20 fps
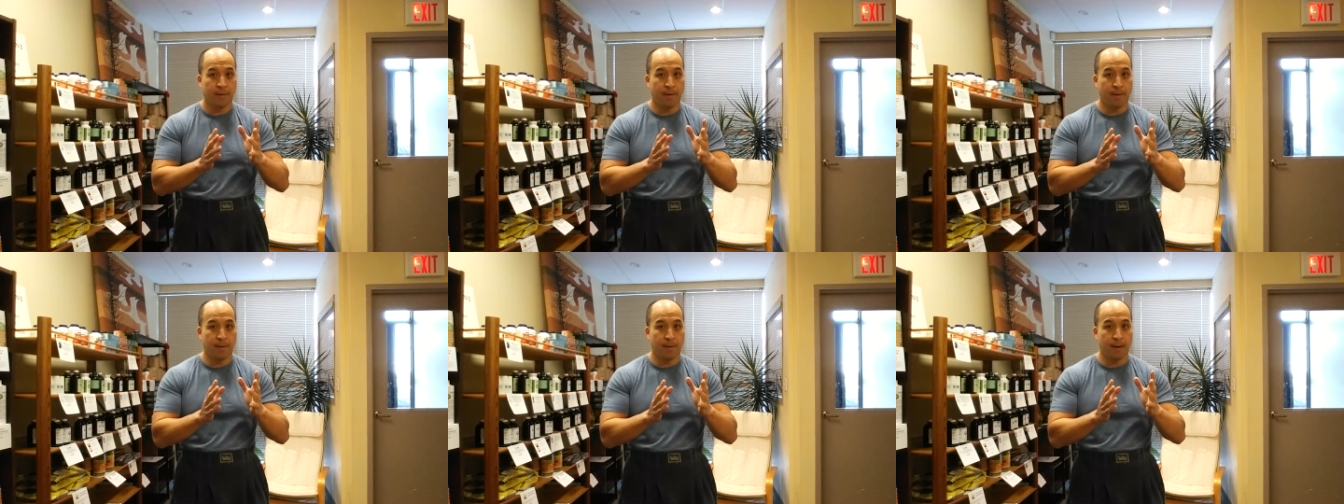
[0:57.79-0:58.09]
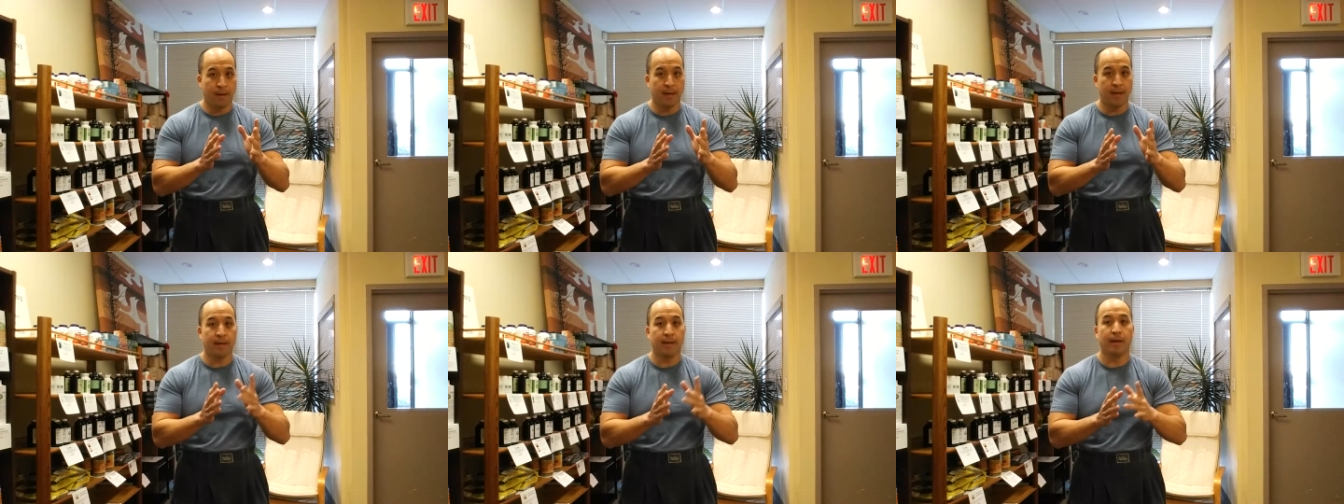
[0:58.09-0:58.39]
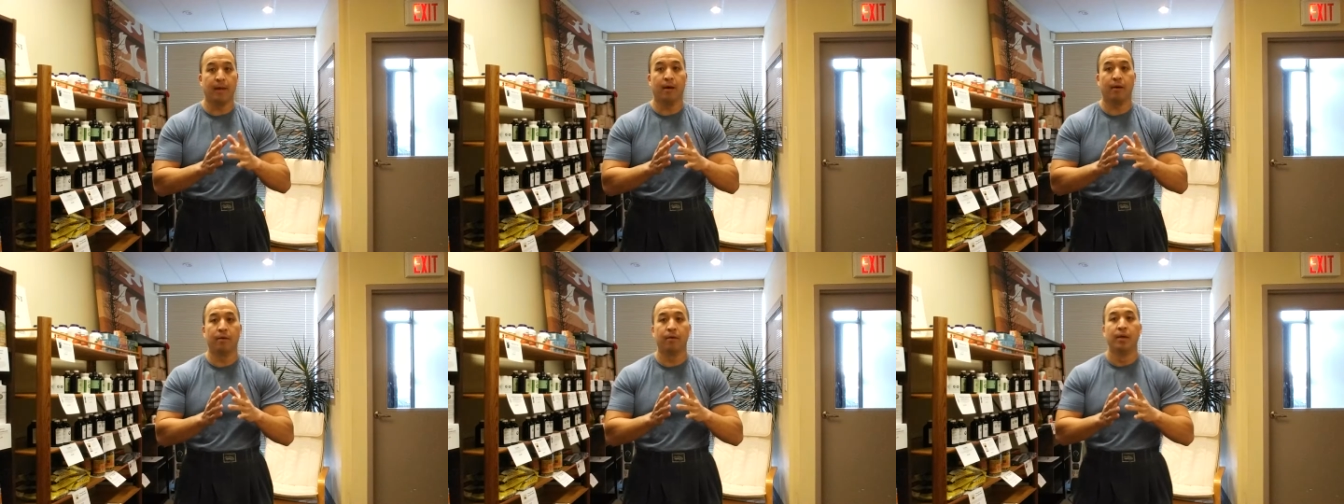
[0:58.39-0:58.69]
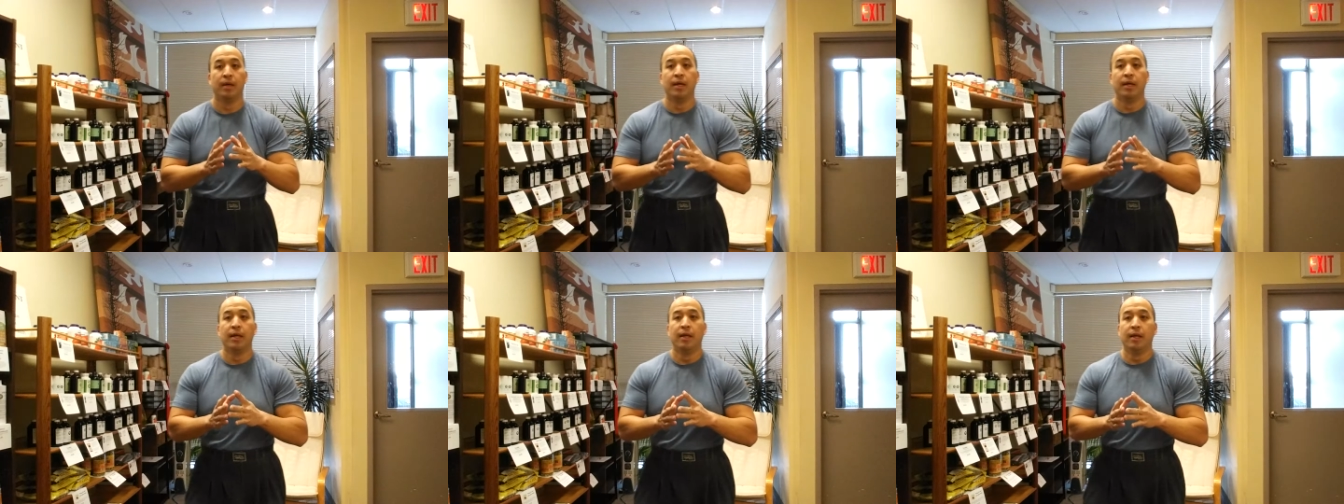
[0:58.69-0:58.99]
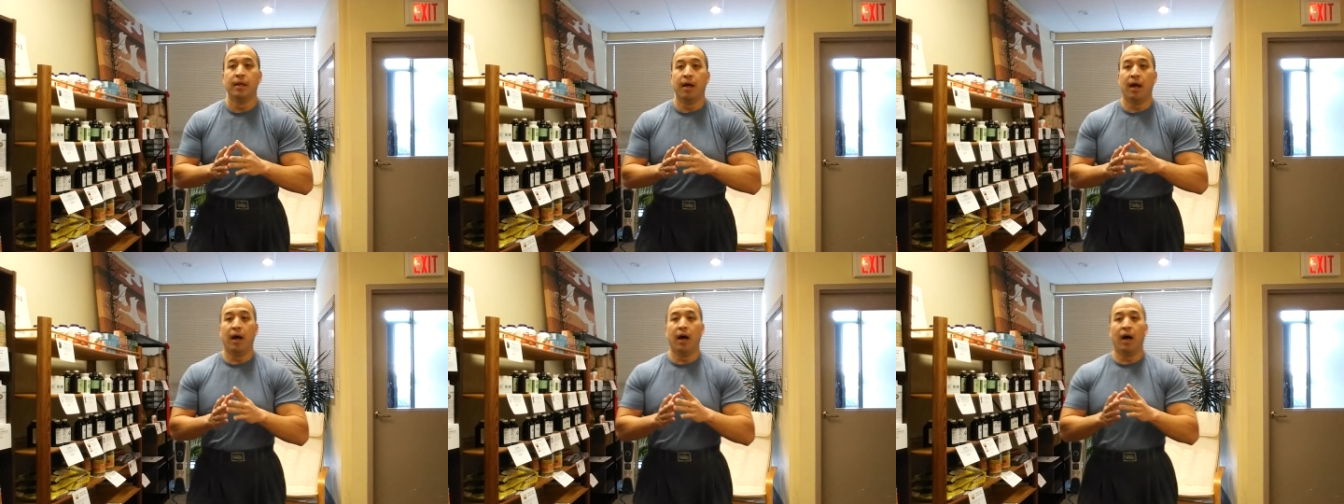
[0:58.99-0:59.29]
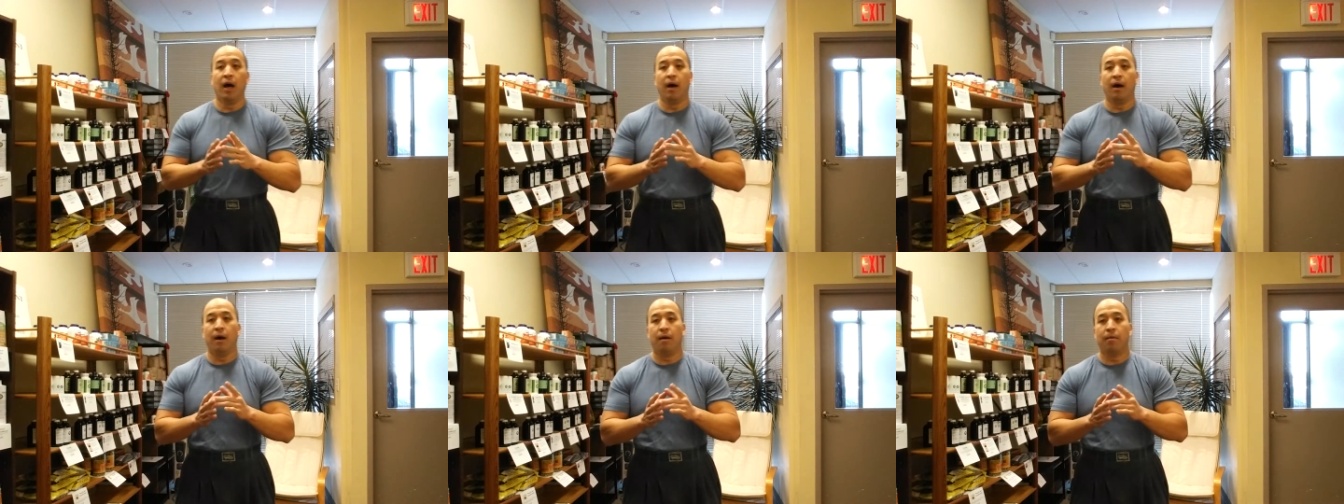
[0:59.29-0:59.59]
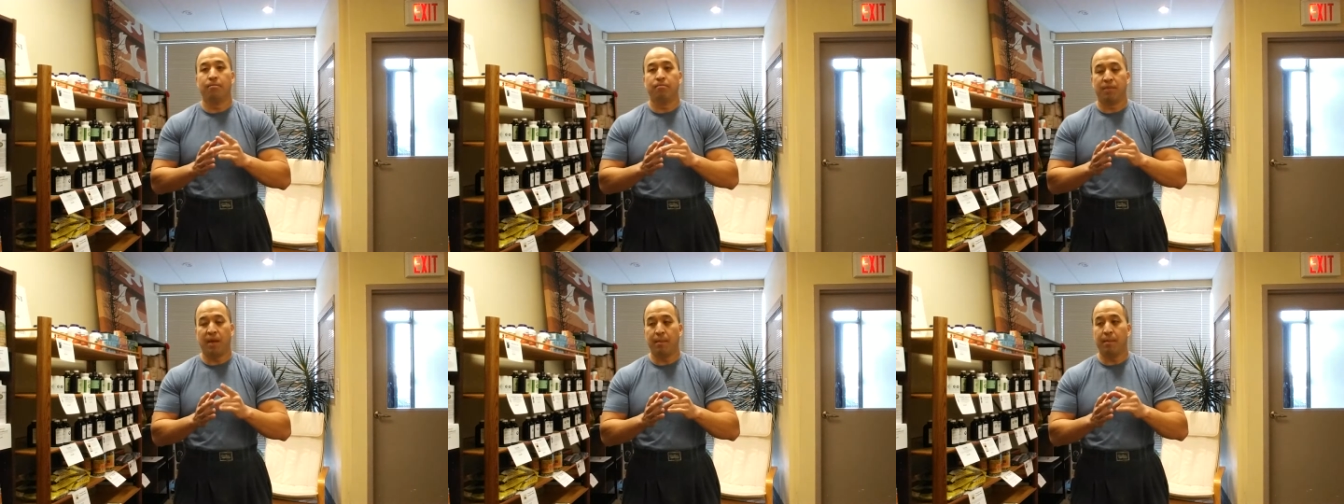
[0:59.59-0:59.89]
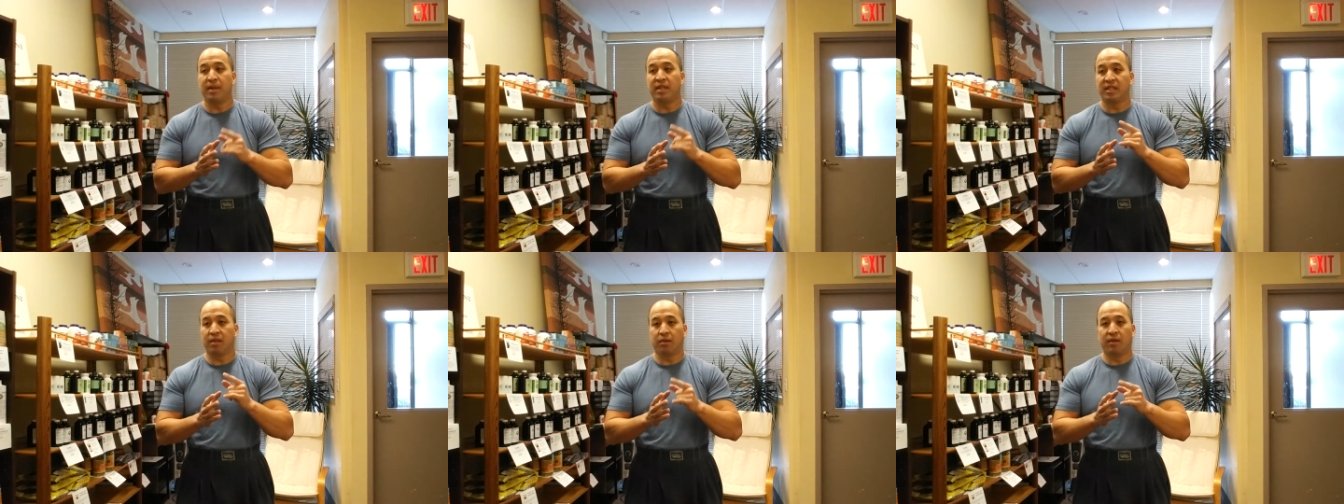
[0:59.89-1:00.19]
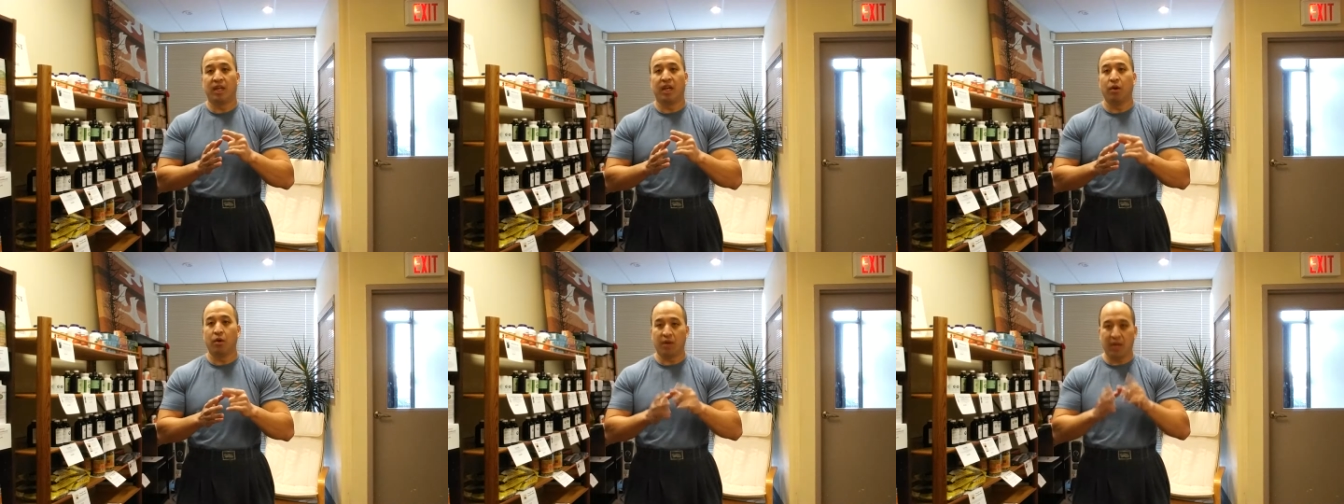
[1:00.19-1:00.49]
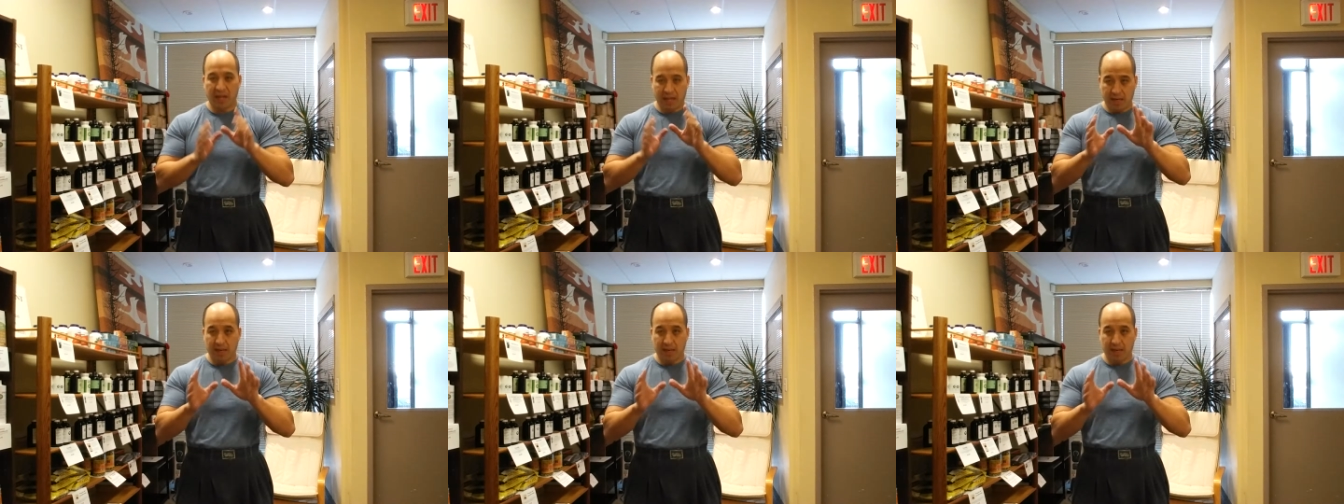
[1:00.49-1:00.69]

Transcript: All right now. Um, that may sound kind of okay.